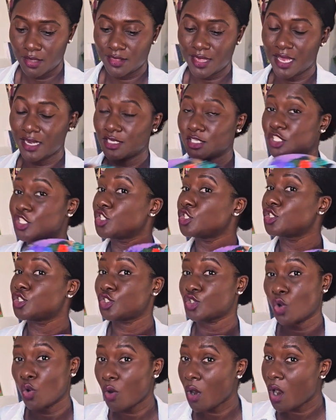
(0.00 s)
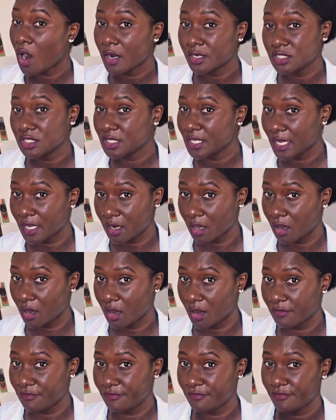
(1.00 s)
that is so hard to get
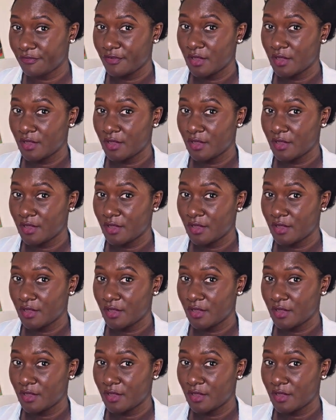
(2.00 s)
off.